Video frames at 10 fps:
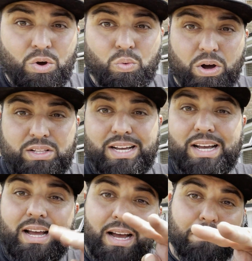
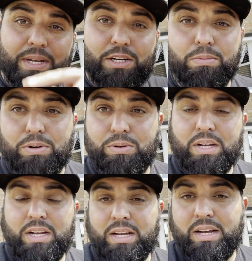Wakta and PW
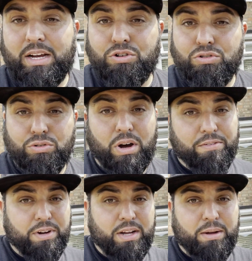crew
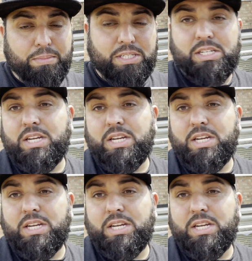of Mr.